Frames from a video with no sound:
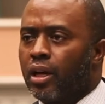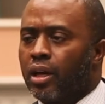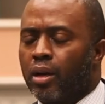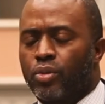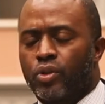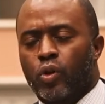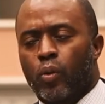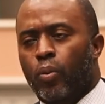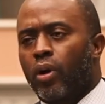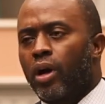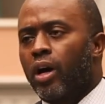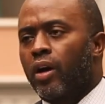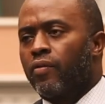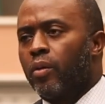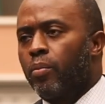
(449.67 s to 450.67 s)
and I'm so
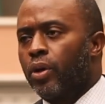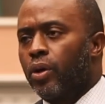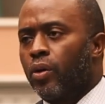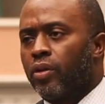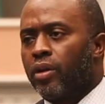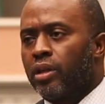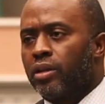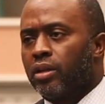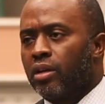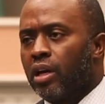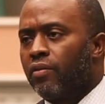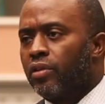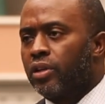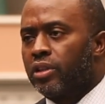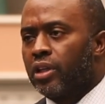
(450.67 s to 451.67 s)
proud of the bill that the
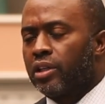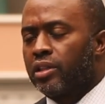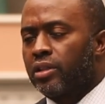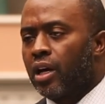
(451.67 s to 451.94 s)
governor just